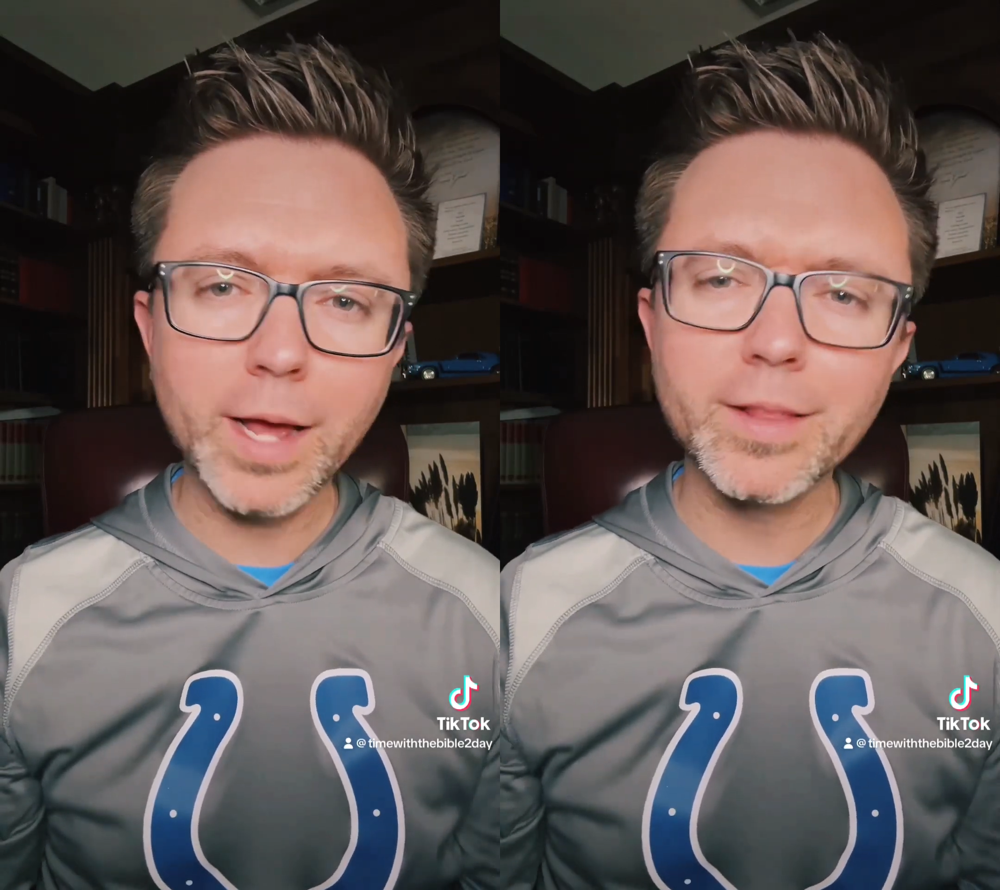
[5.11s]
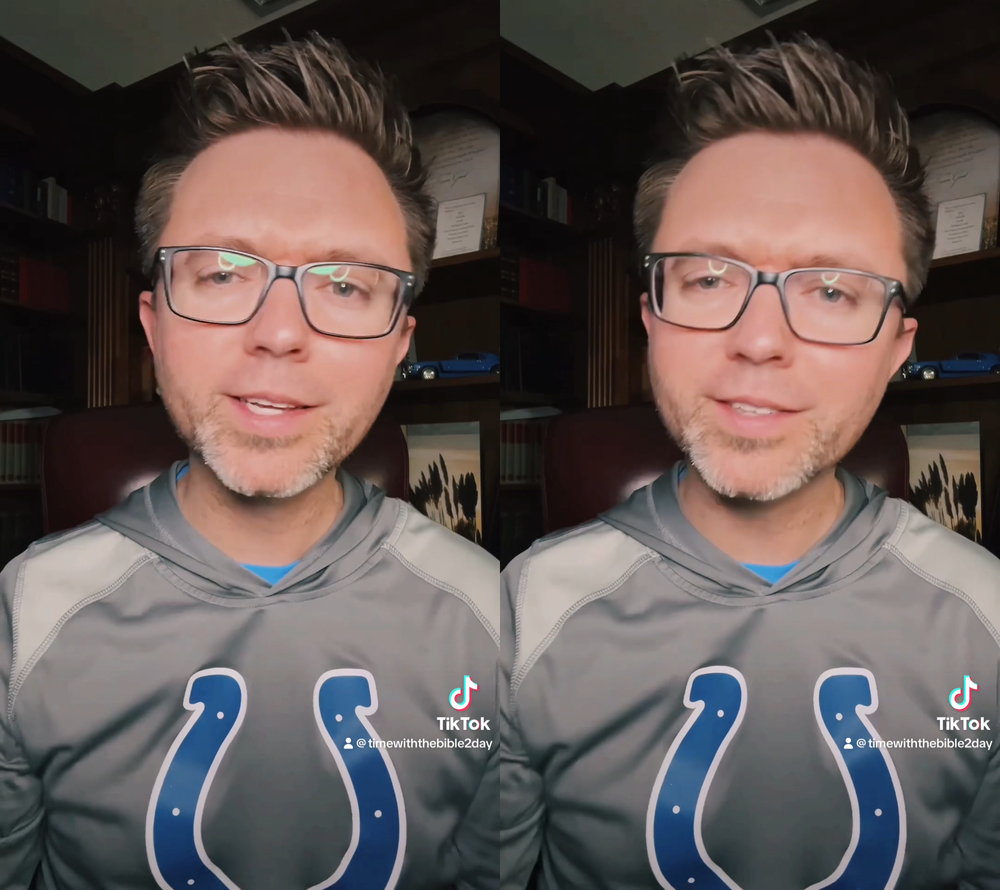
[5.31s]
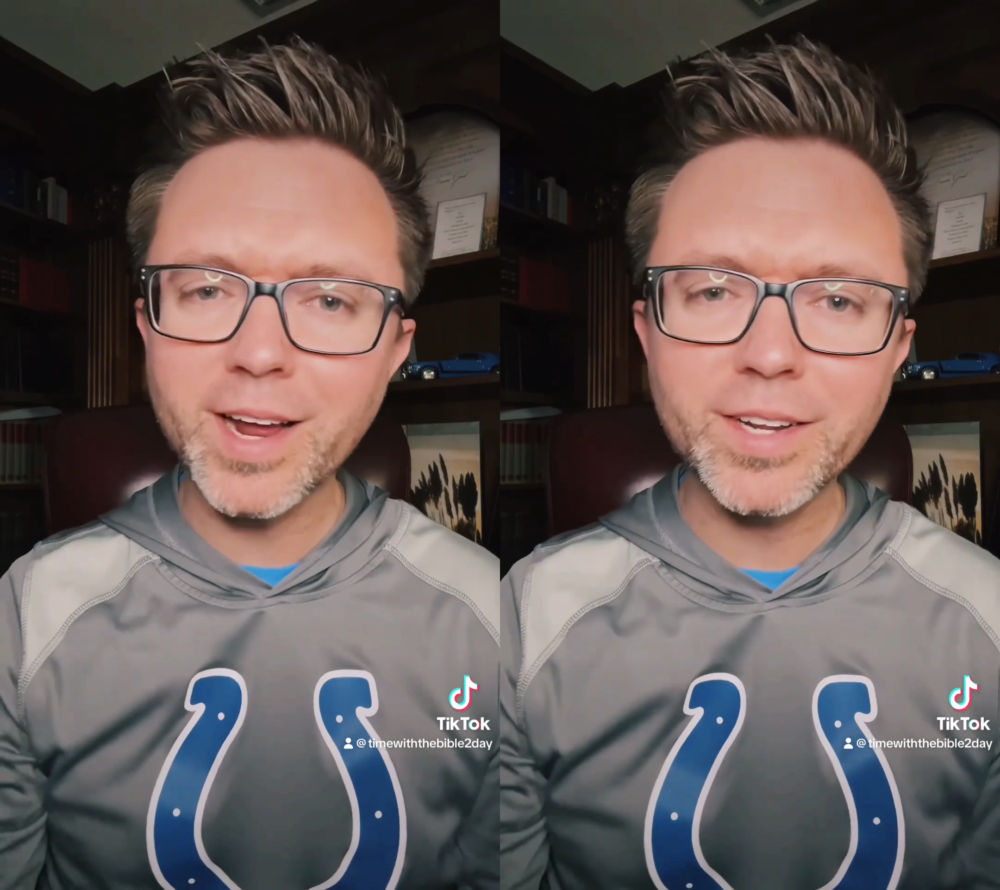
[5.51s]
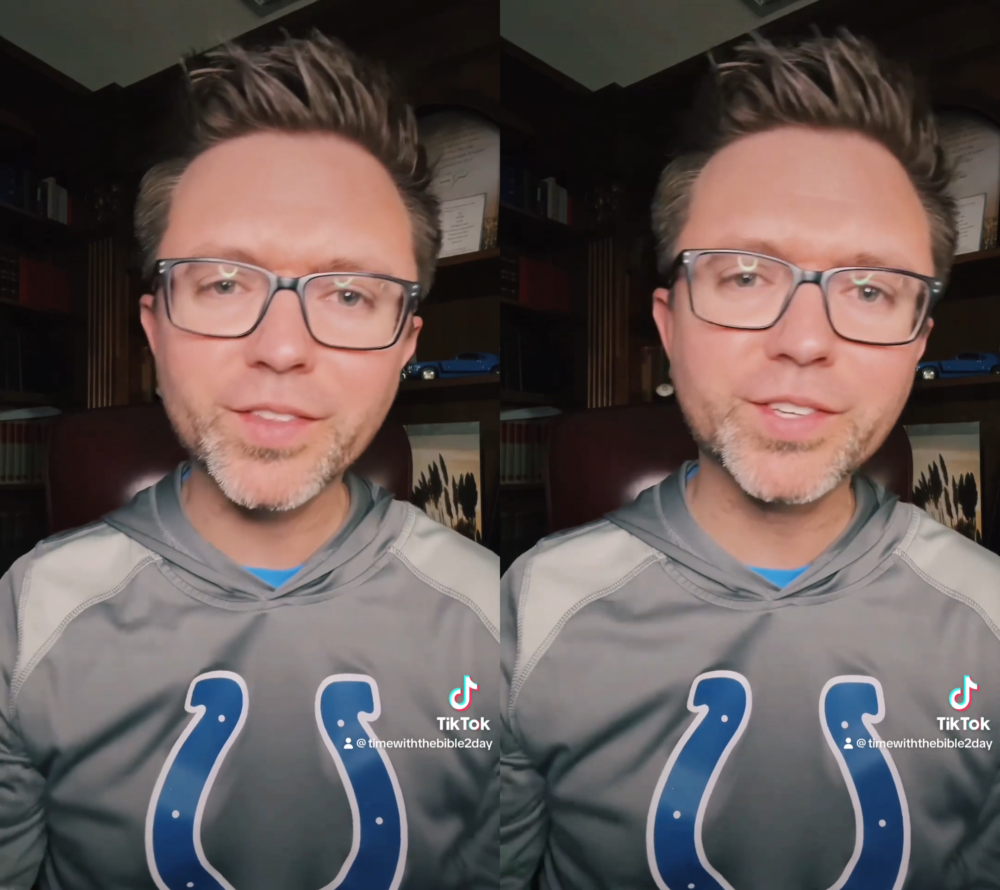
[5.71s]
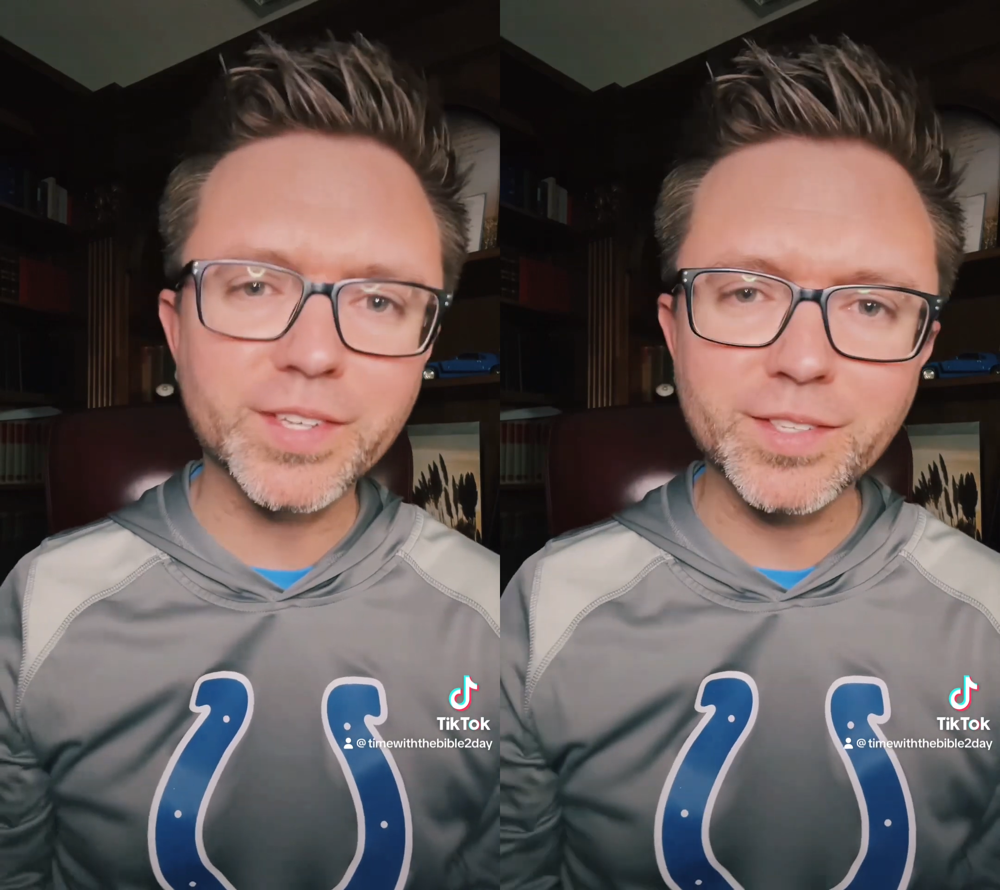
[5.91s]
at least not
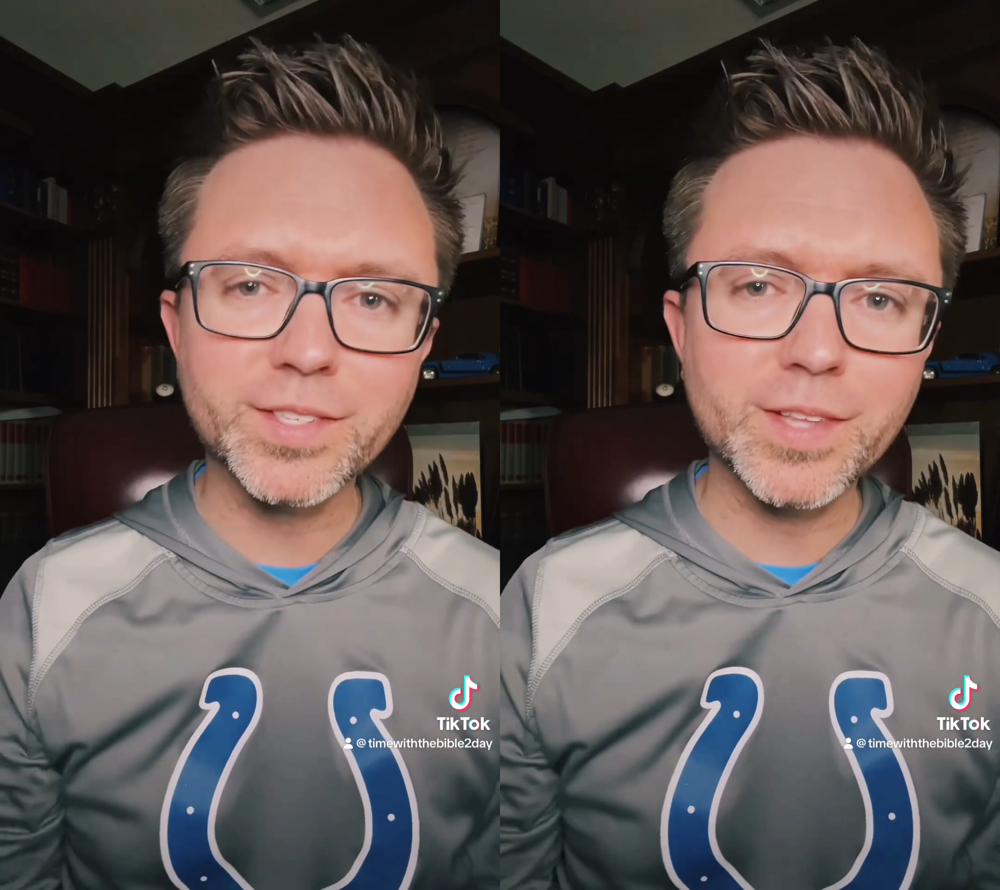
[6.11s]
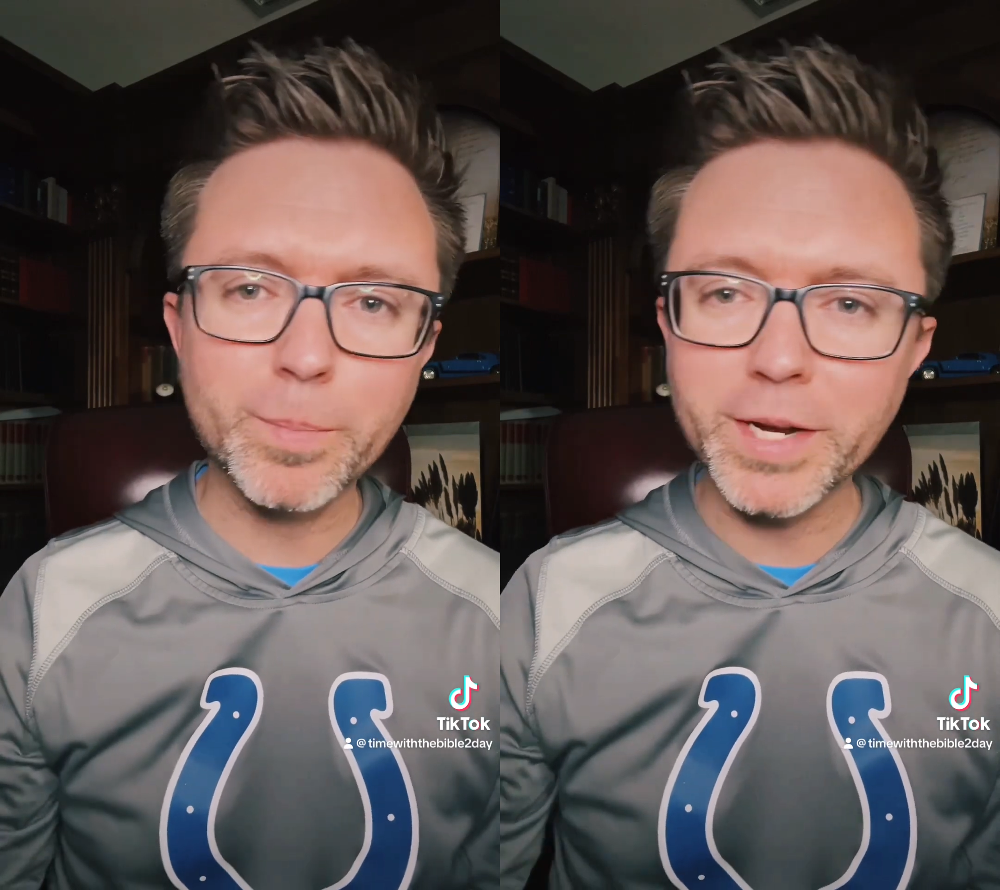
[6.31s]
in the sense that